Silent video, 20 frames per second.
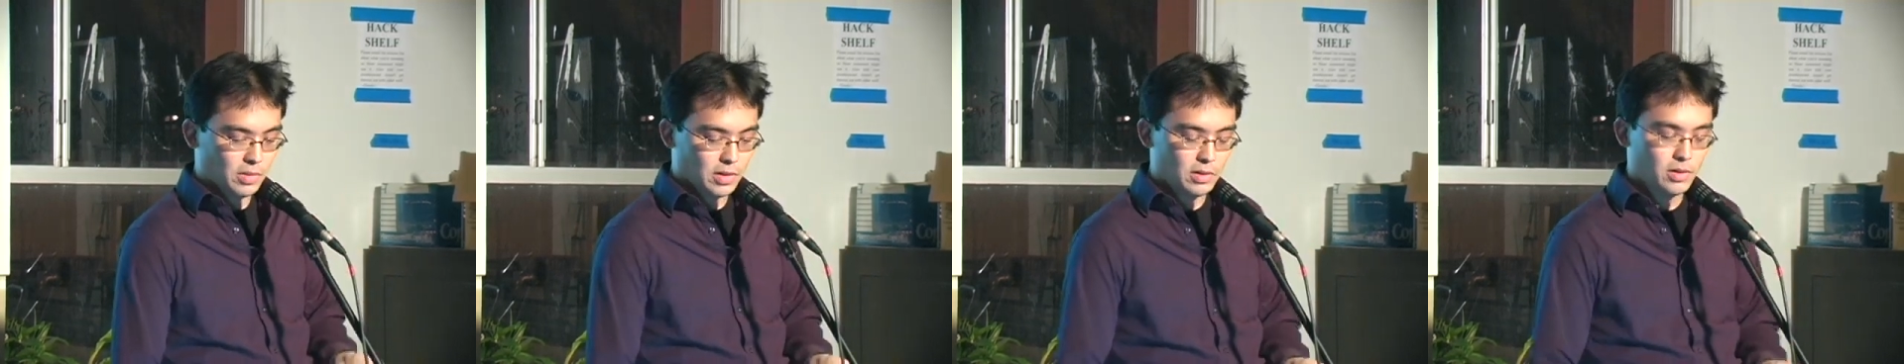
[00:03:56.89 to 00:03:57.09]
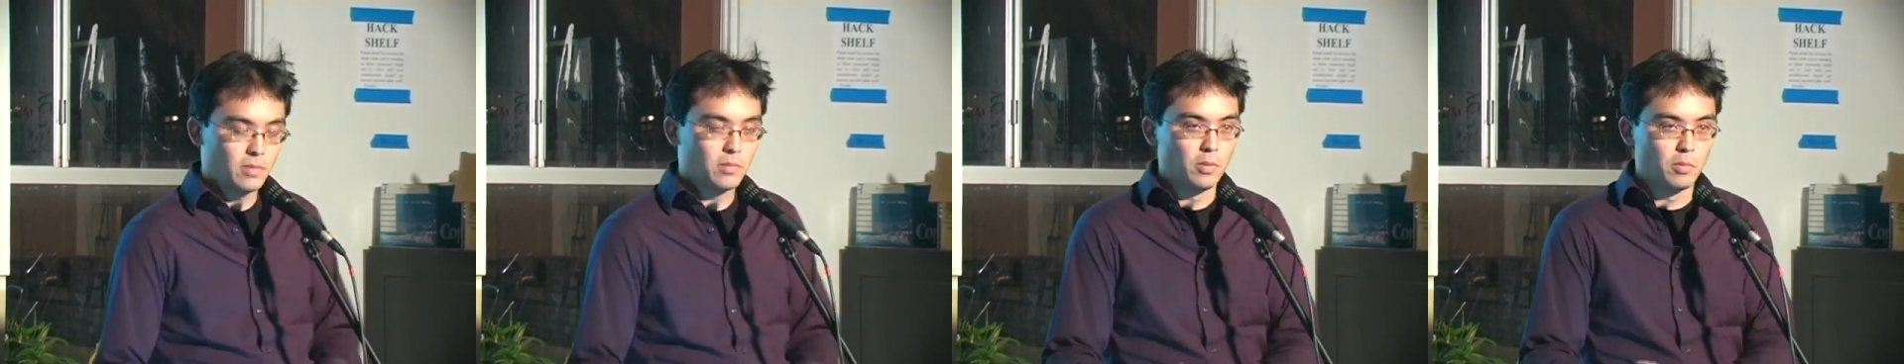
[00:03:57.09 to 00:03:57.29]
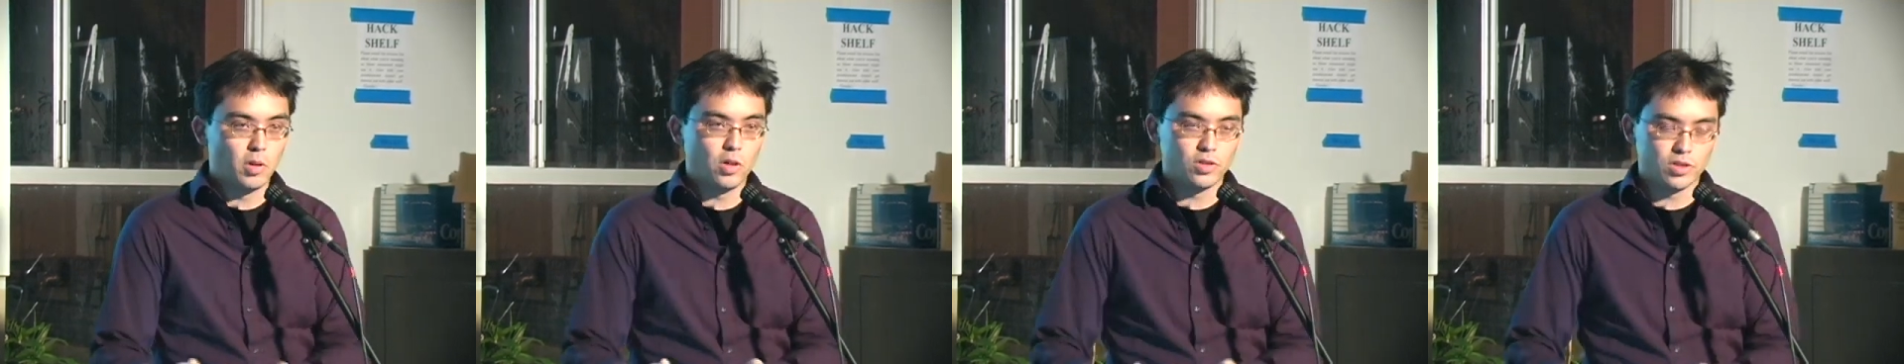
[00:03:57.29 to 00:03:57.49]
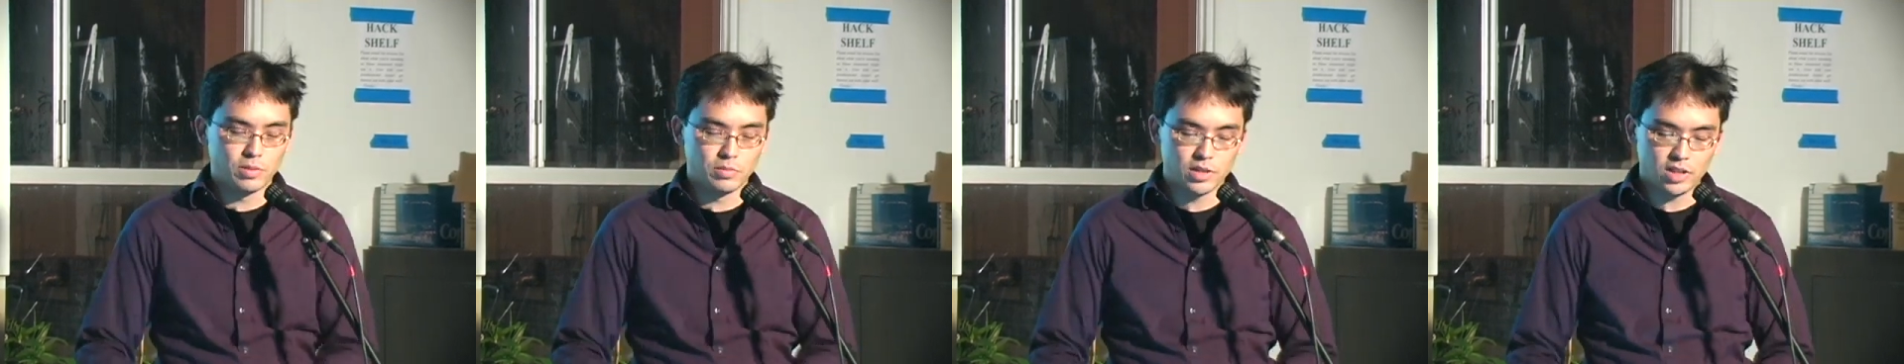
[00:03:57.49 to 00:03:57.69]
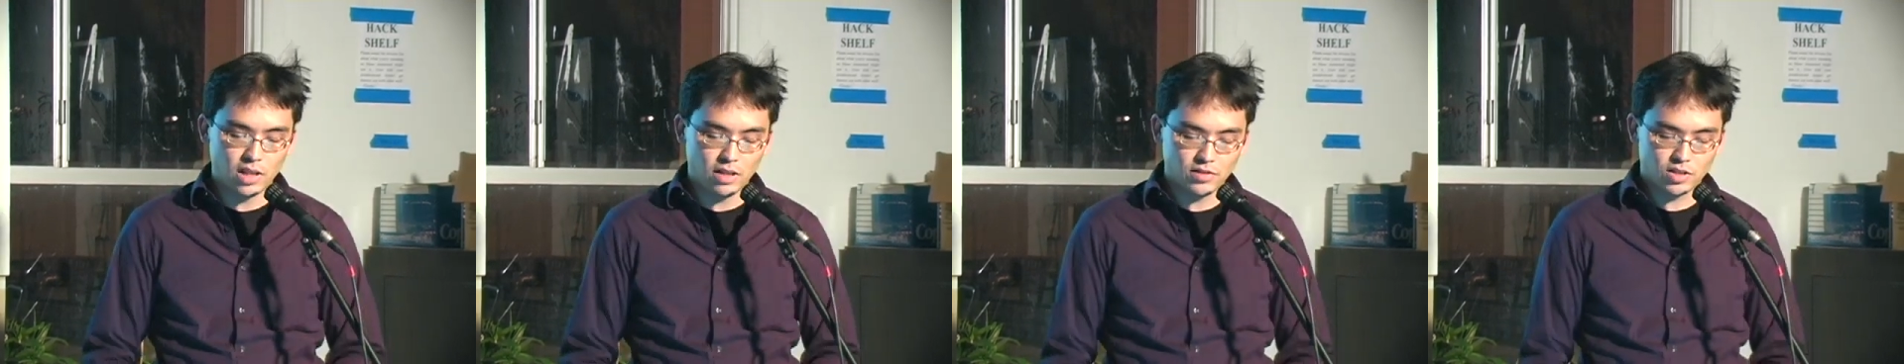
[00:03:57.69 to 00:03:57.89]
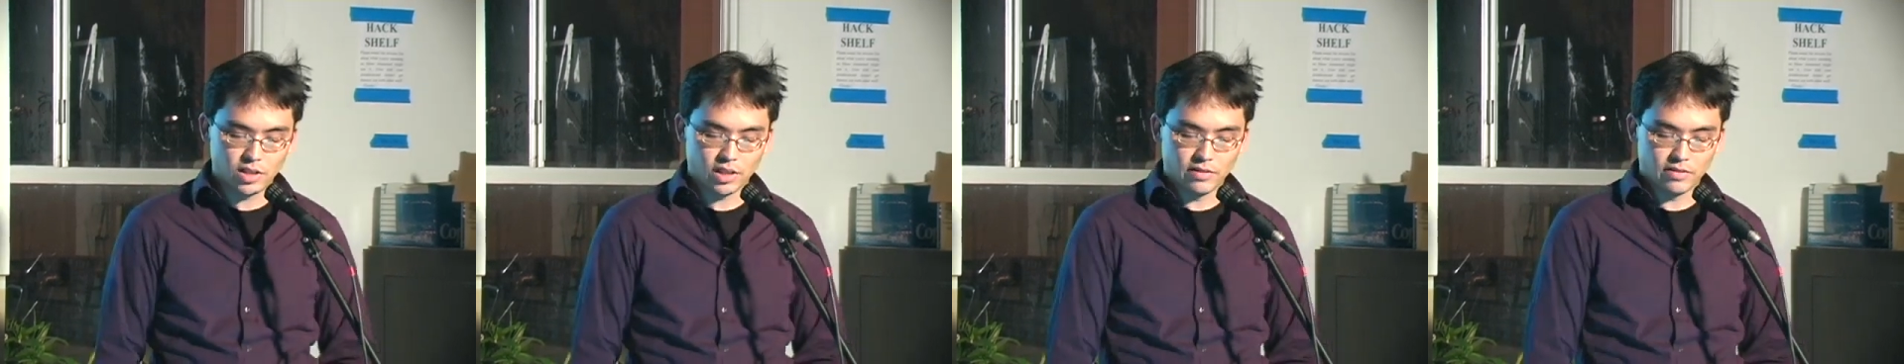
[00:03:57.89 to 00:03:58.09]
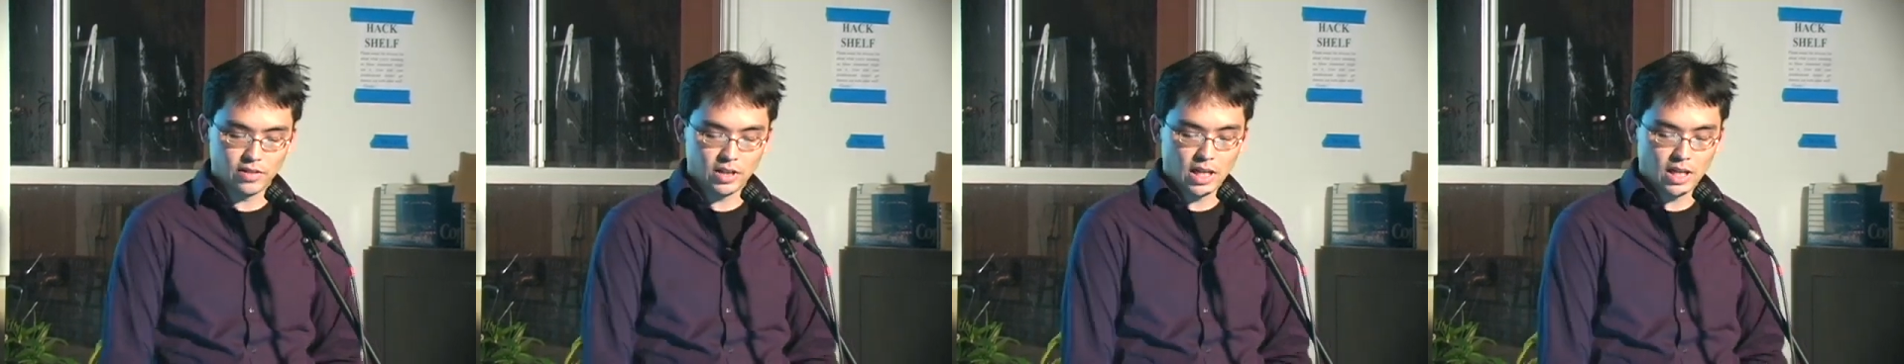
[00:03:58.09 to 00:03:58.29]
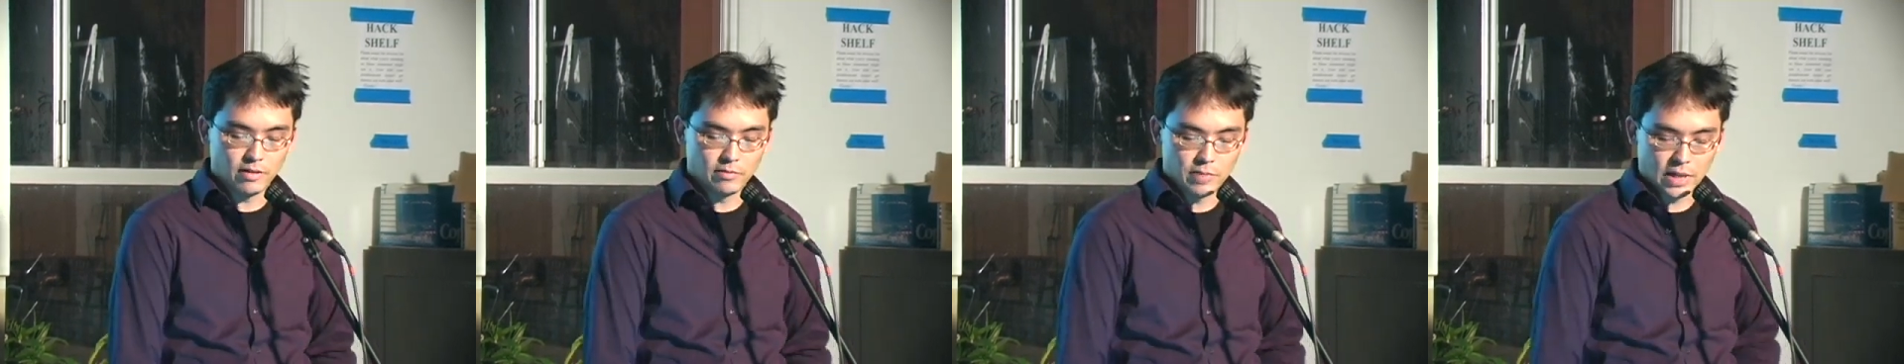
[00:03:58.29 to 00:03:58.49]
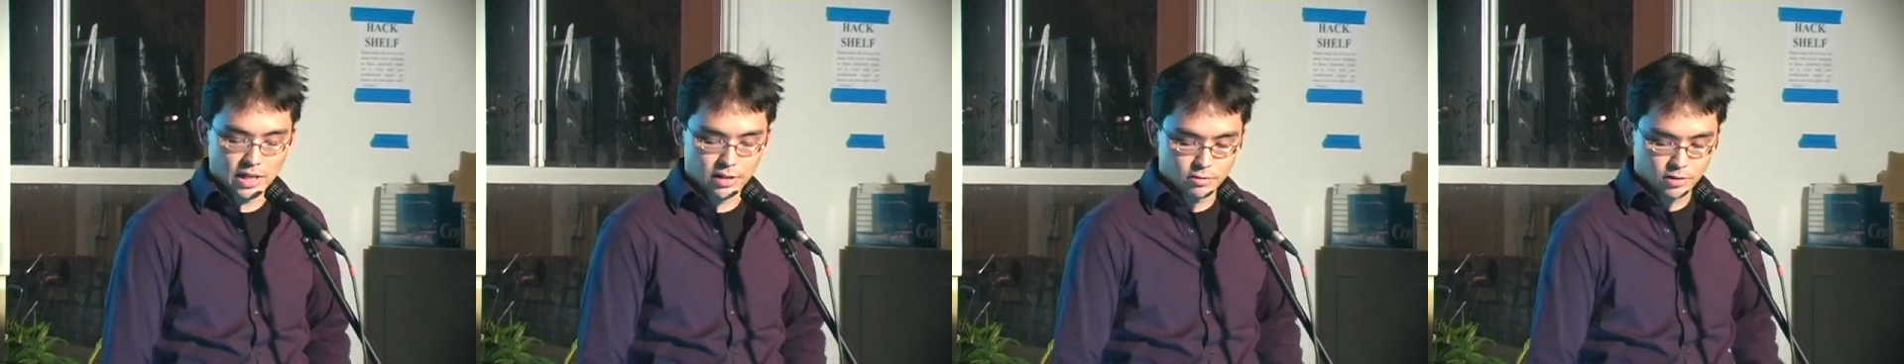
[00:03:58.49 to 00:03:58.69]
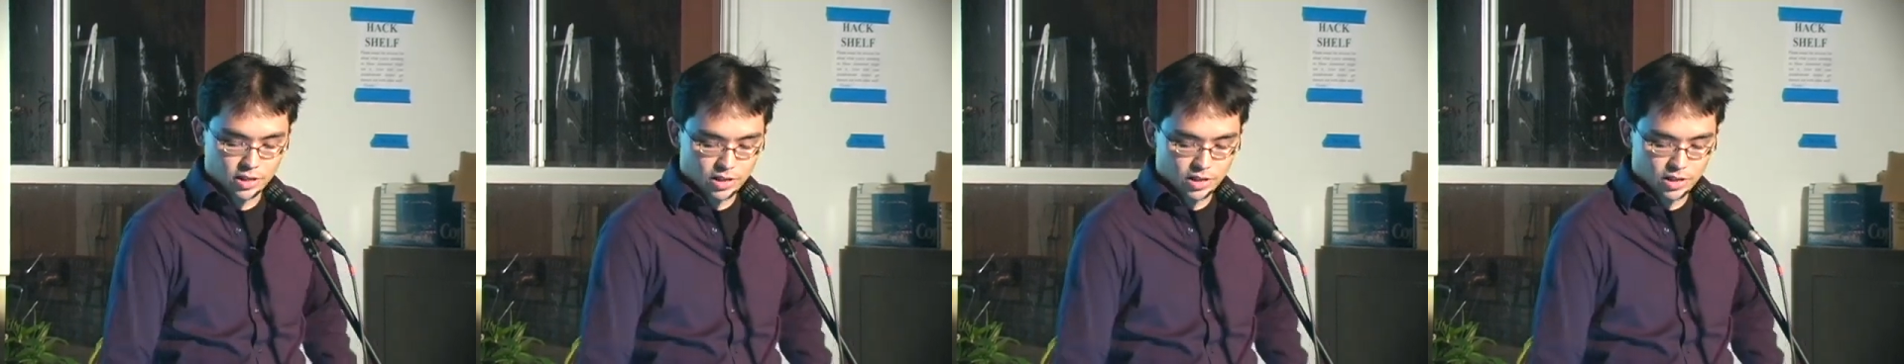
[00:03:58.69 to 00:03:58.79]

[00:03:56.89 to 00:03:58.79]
but the polls themselves have a lot of bad